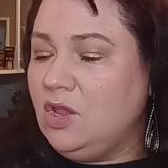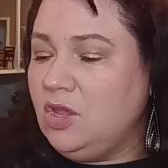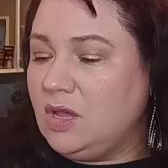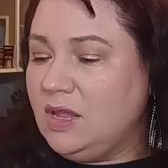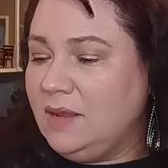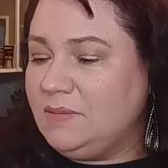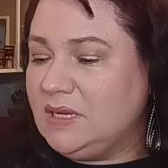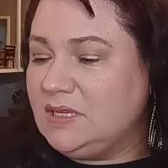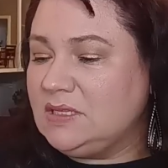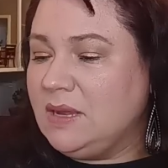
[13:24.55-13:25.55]

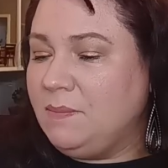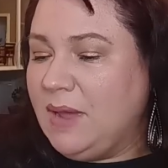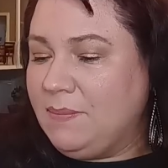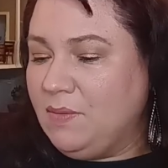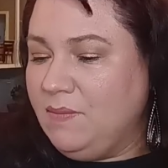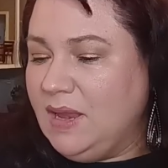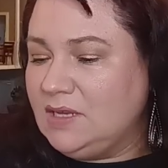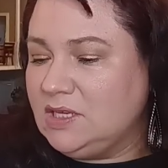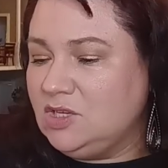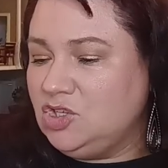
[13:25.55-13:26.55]
eucalyptus,
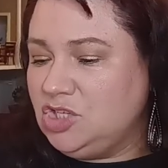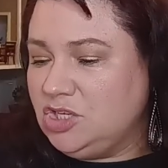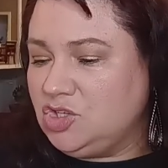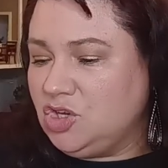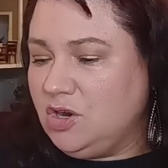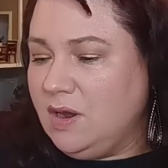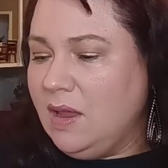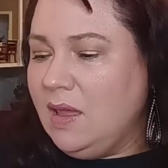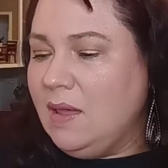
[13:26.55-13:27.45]
peppermint, ginger,